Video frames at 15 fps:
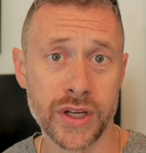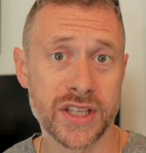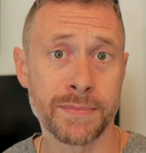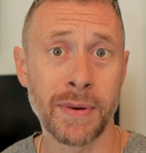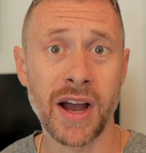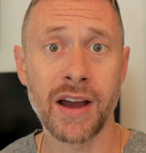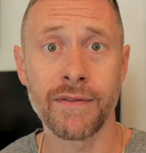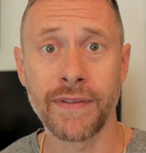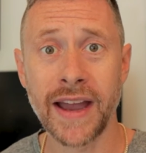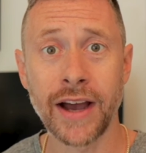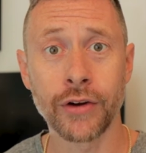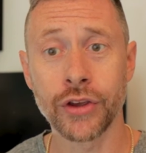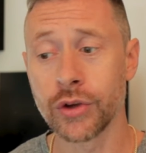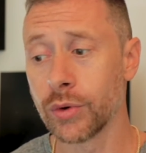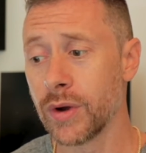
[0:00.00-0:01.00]
Spot
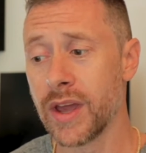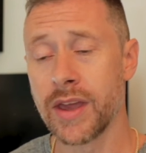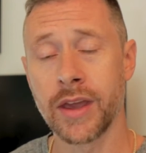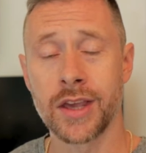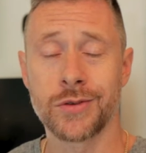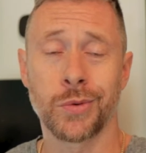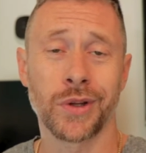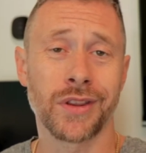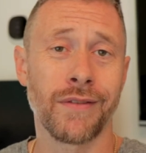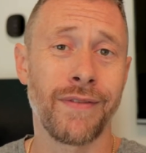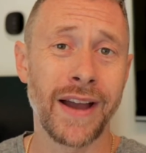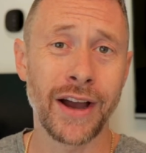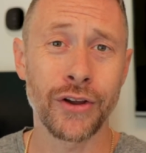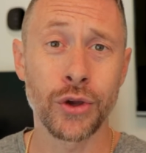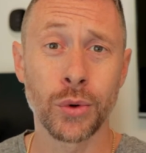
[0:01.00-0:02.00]
value is what the
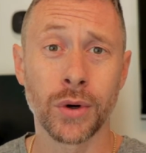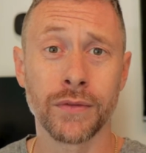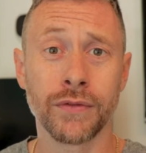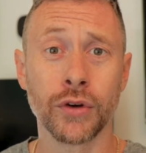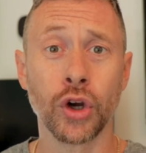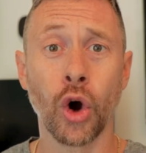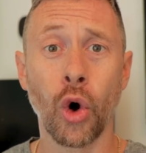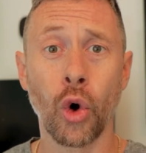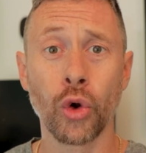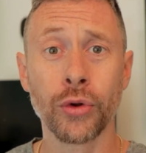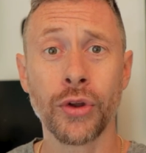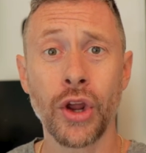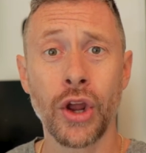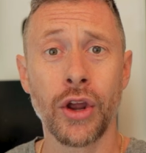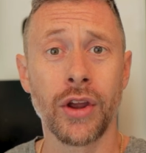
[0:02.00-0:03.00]
value of
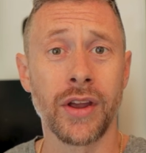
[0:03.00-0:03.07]
gold